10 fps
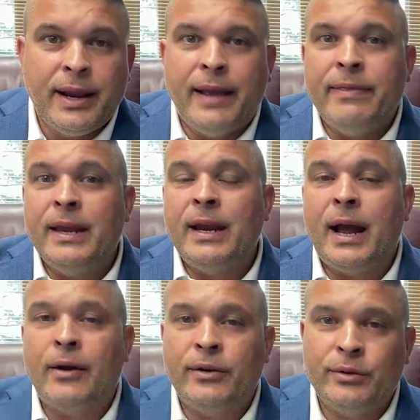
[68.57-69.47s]
and then
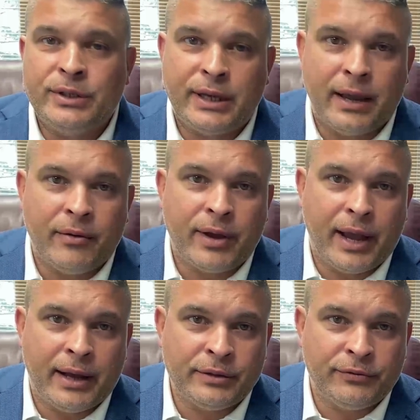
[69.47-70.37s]
how you scale
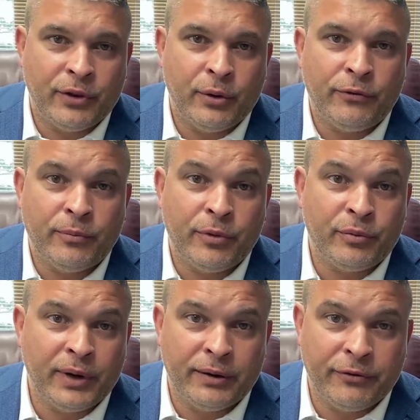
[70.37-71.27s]
cash flow from
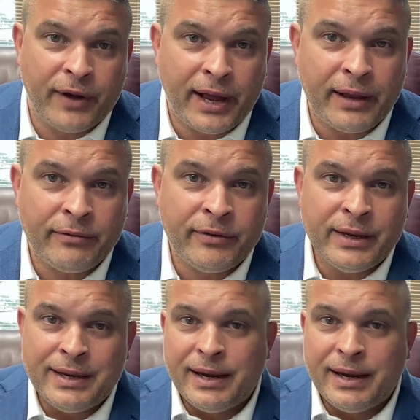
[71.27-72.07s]
3 to 5,